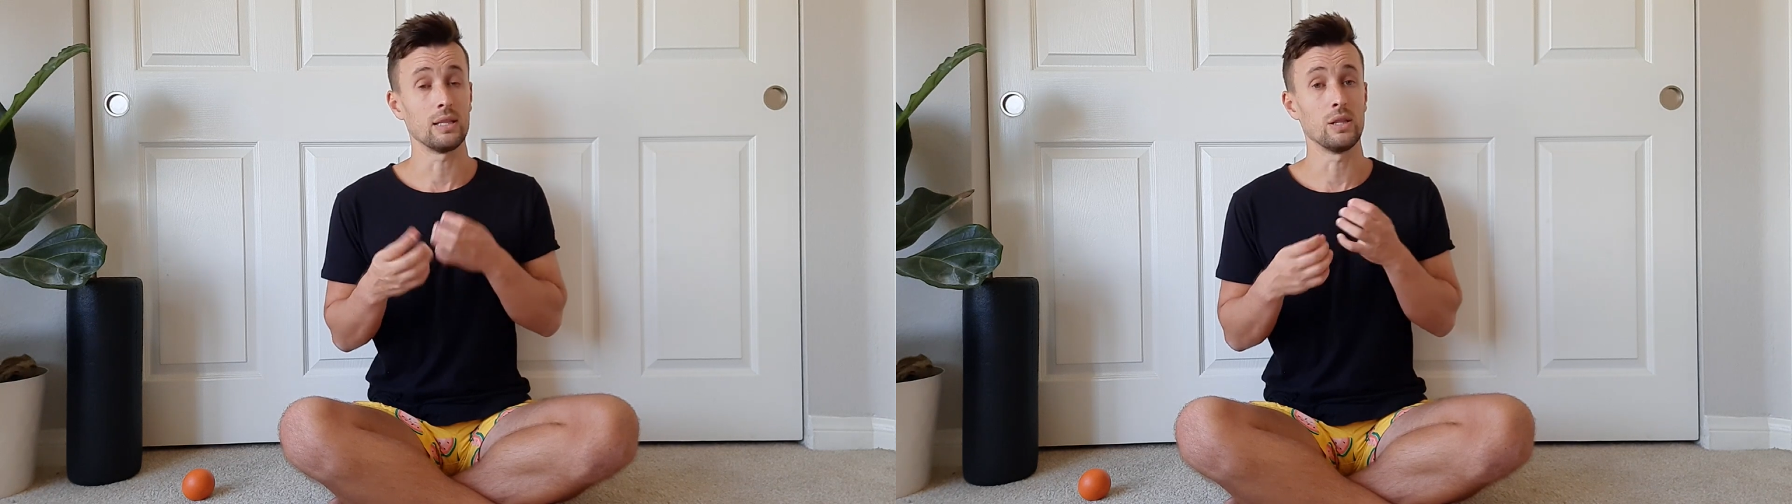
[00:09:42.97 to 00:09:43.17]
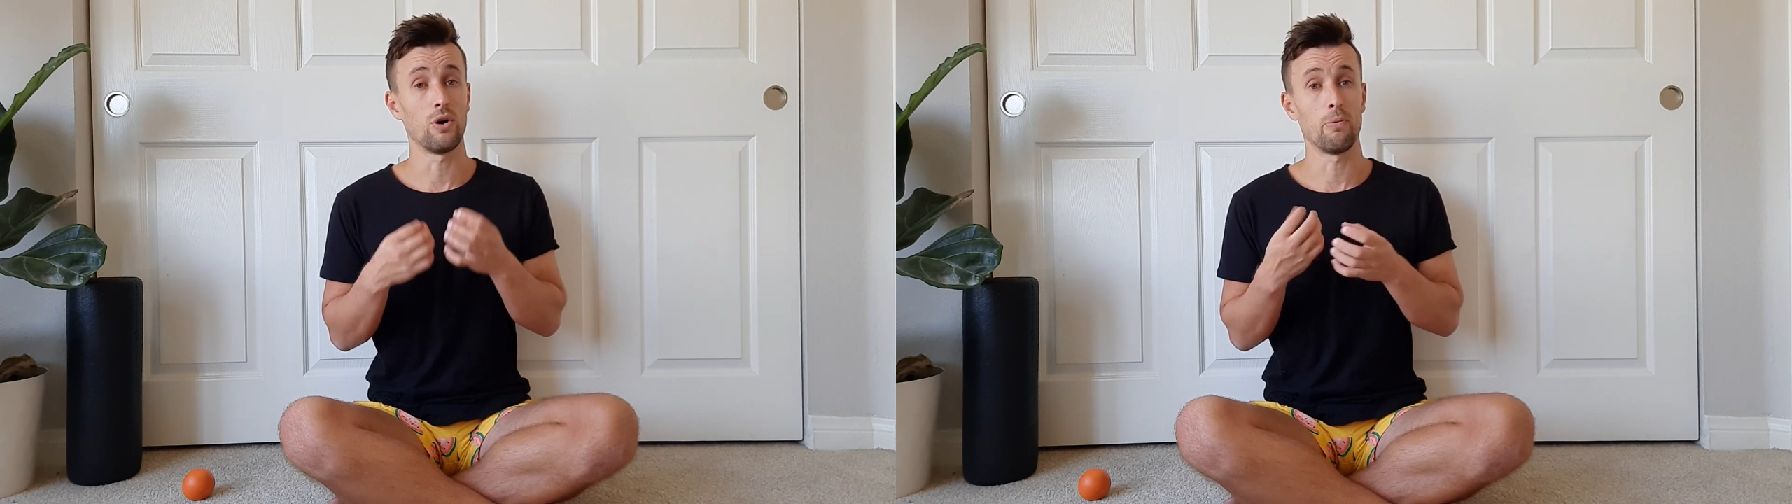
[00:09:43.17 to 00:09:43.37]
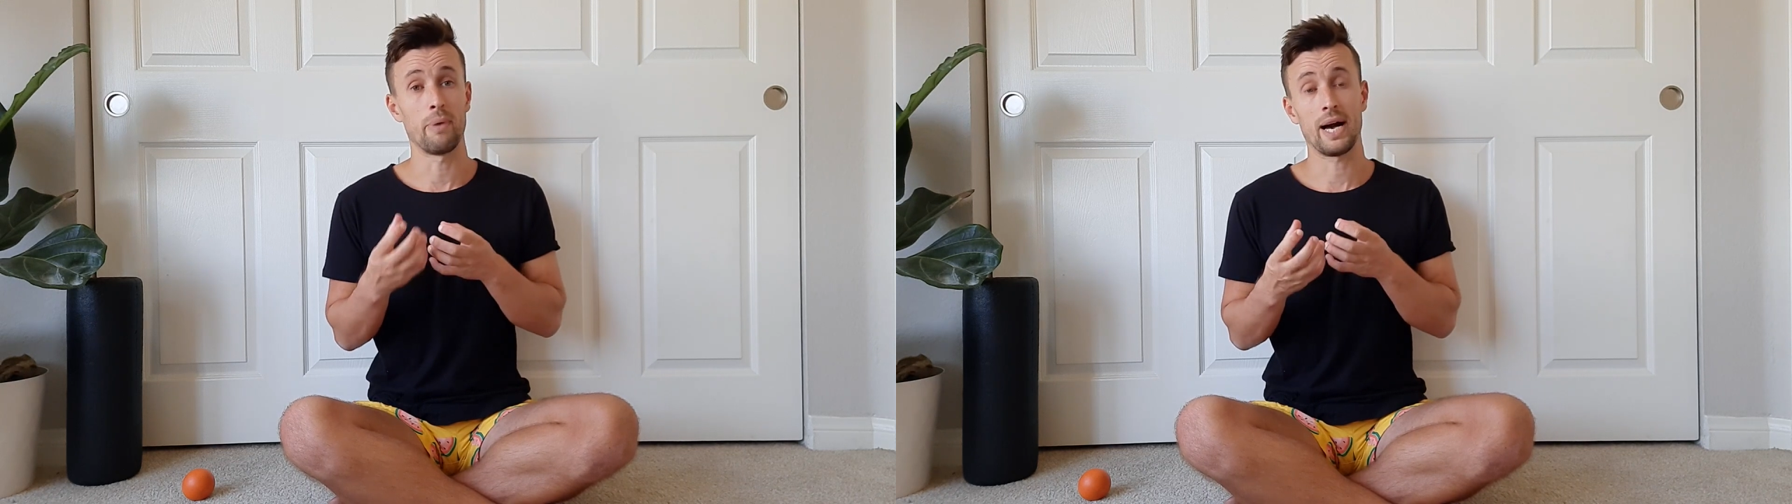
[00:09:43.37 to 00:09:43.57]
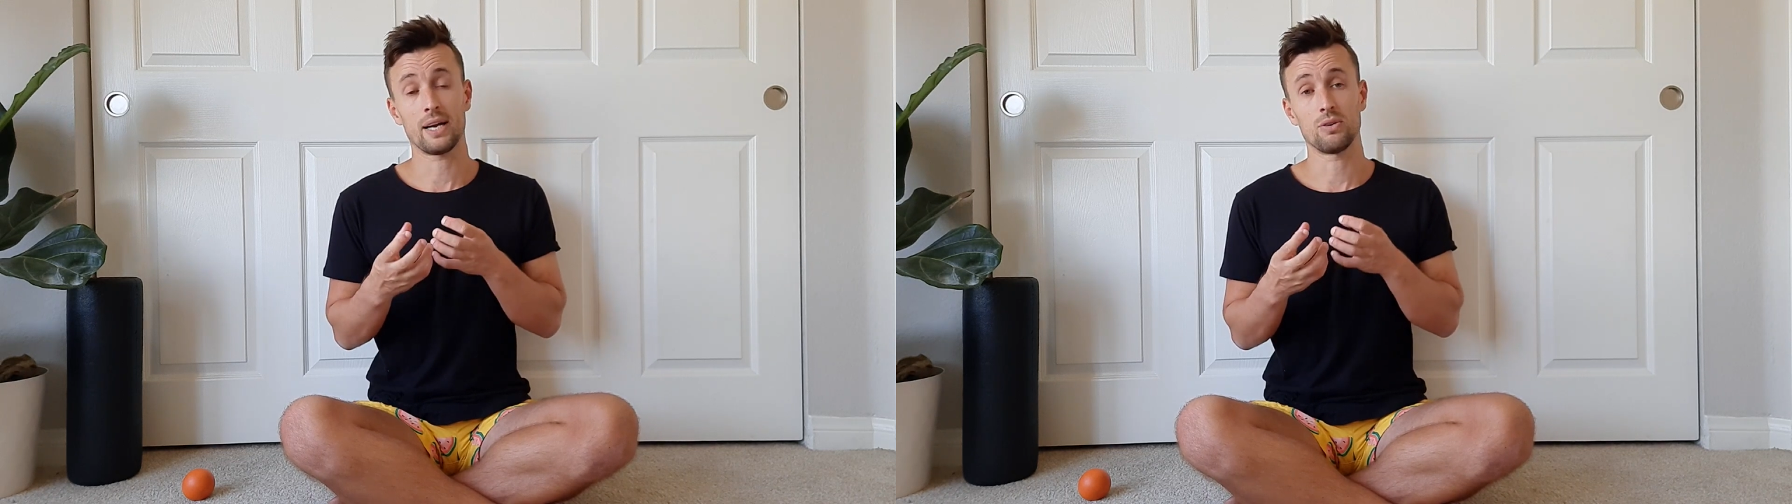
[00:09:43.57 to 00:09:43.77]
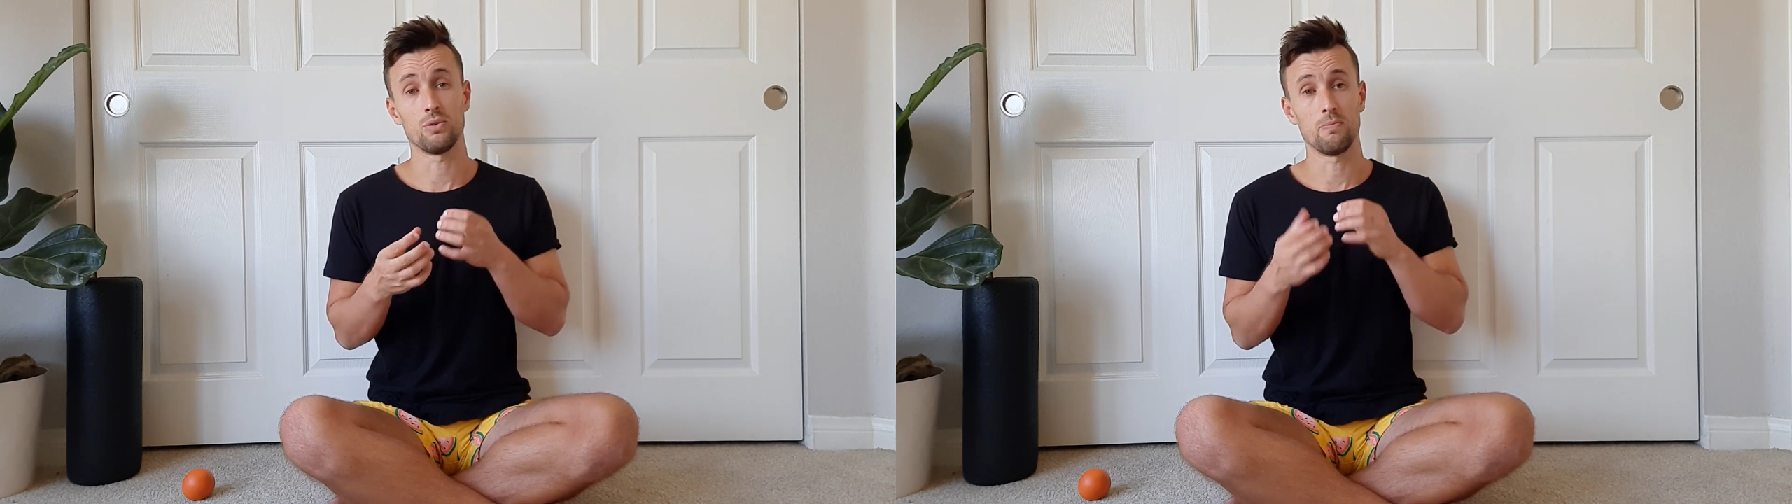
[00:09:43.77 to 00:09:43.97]
low
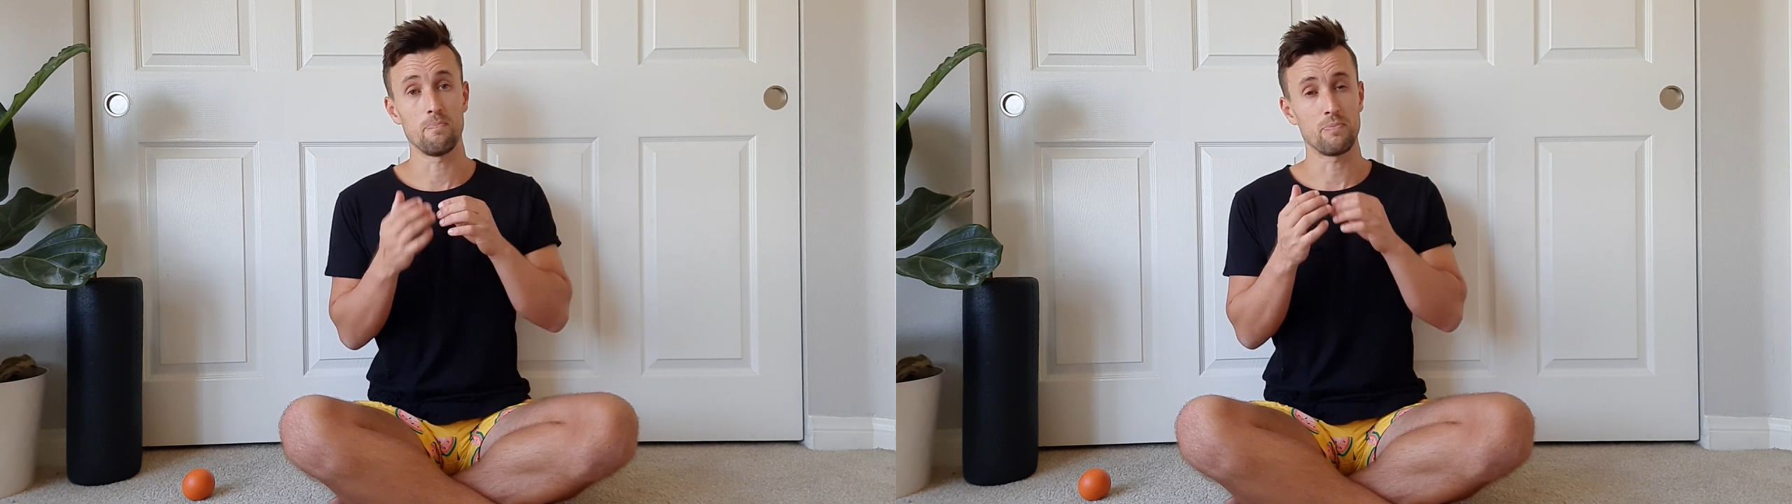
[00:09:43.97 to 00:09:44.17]
back or